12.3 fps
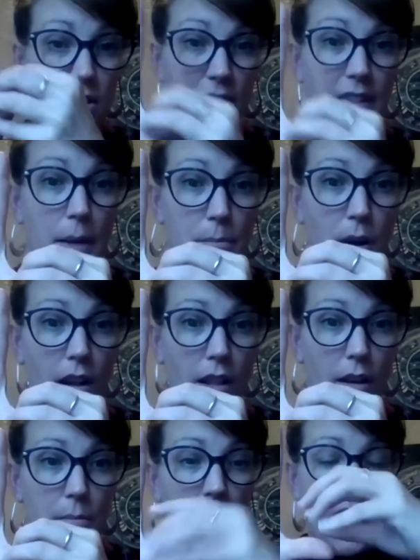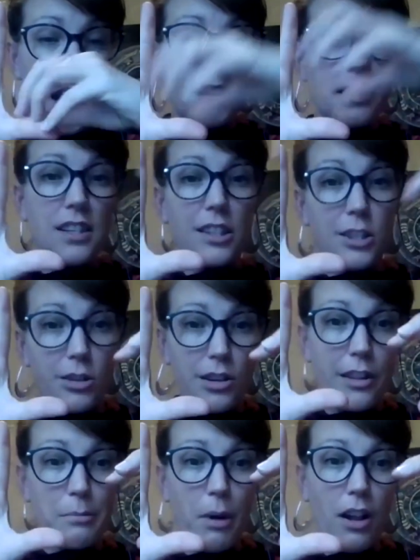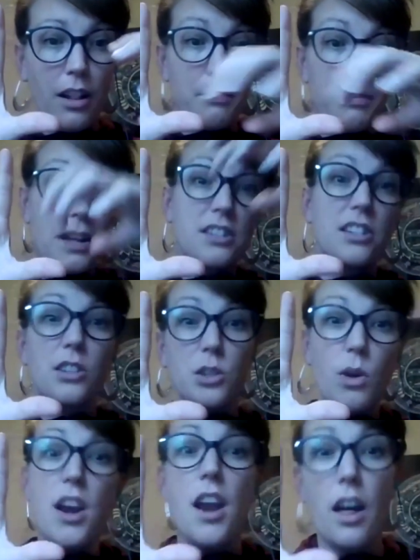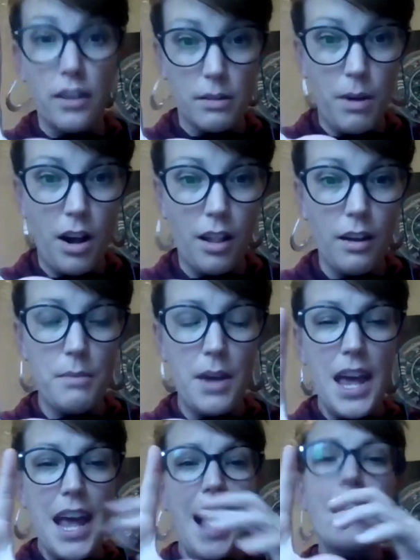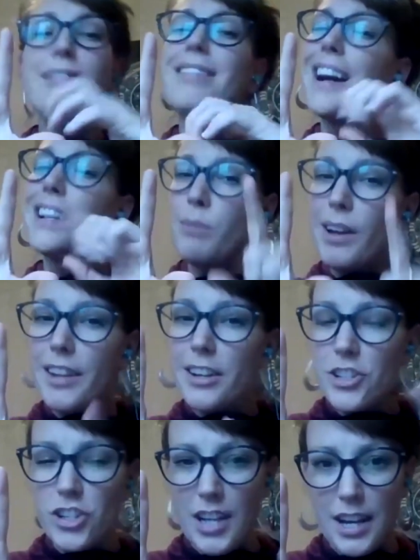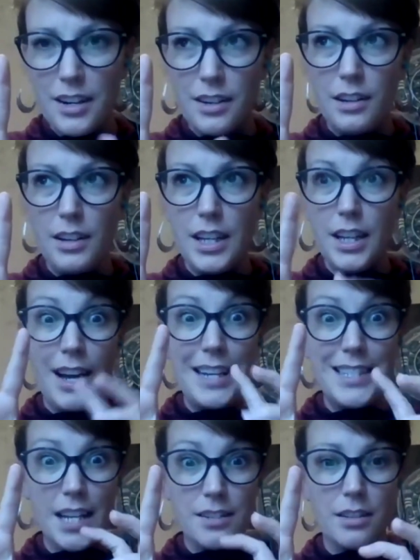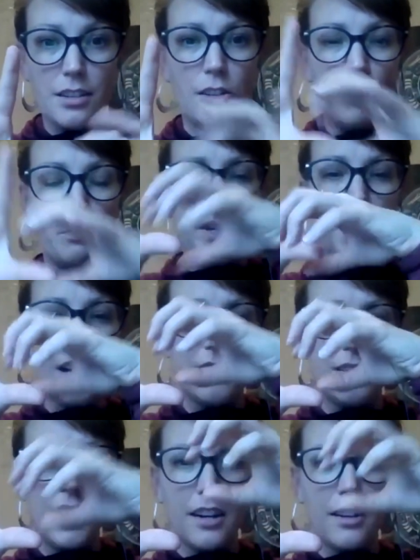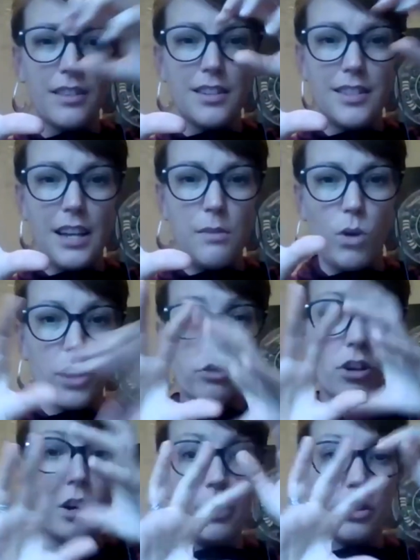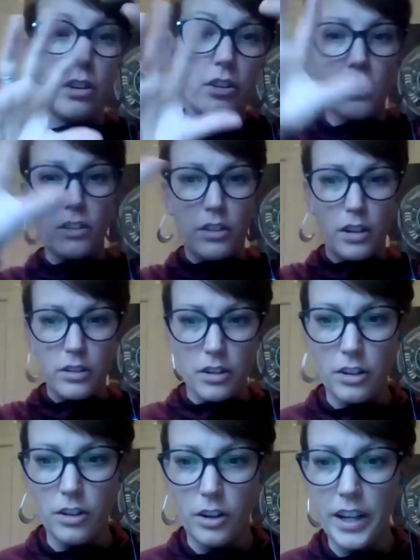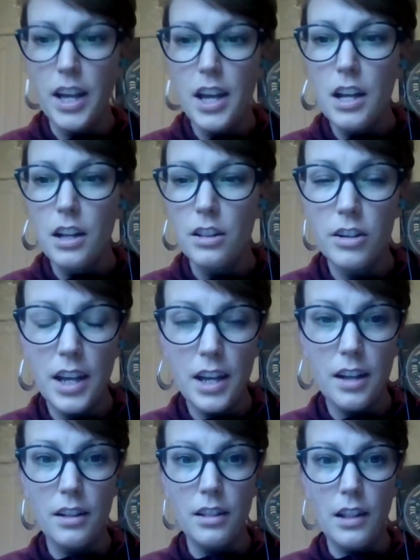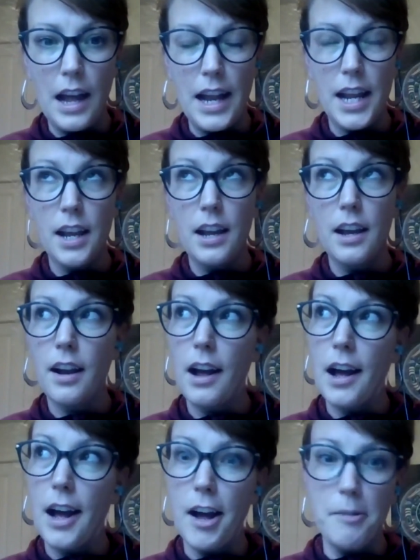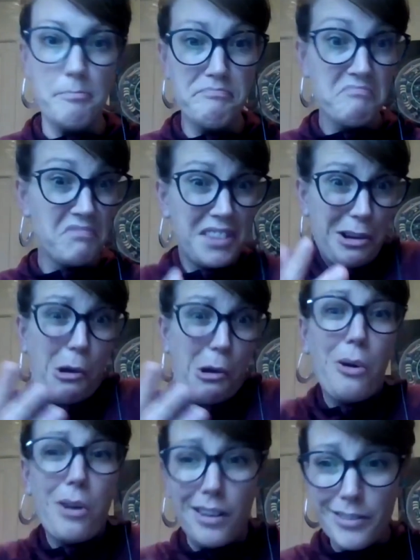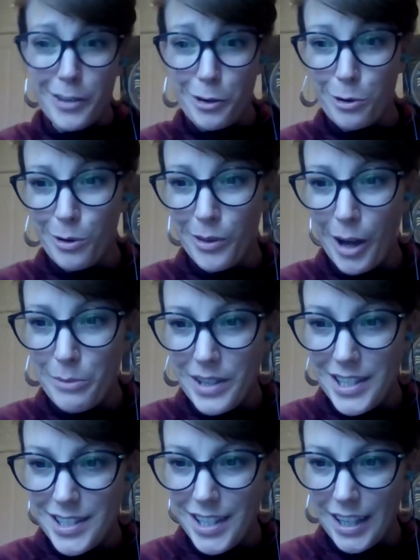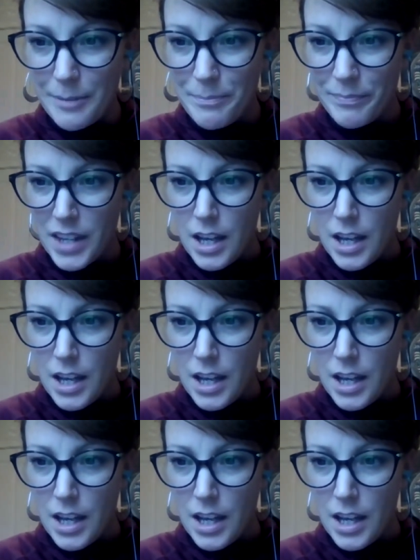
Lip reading: to that polyp and stick to another polyp and stick to another polyp. And that's why they're genetically identical, because they are the same one growing, looking like coral, the coral that we see.